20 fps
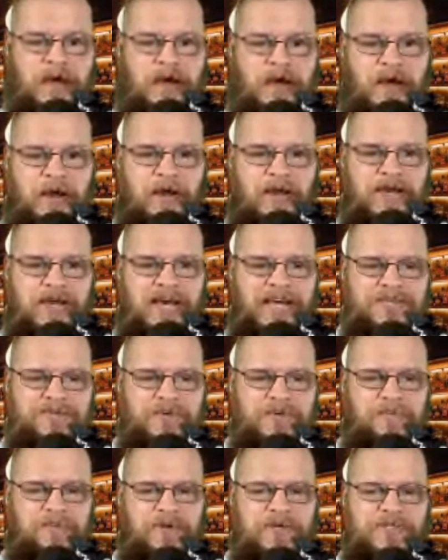All right, guys,
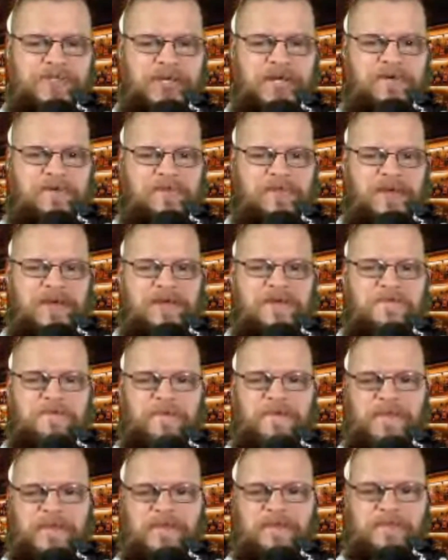we appreciate
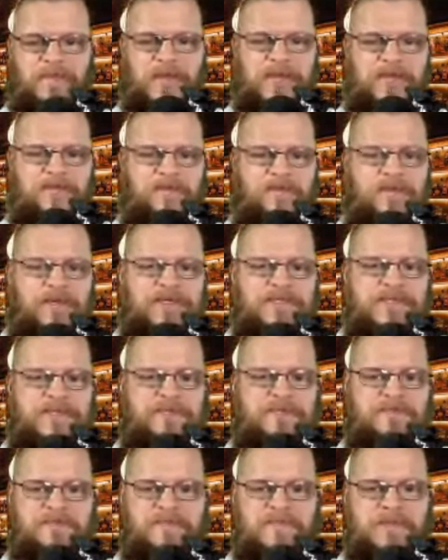everything. Thank you for
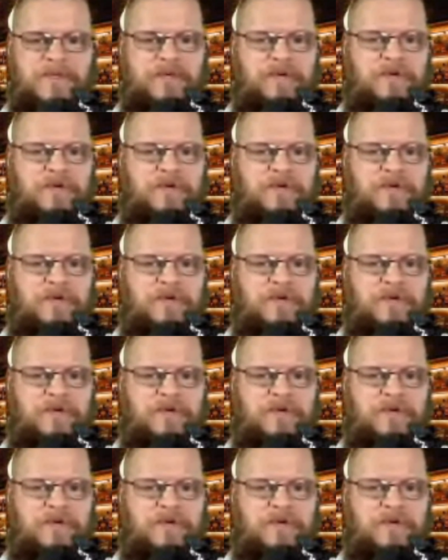listening.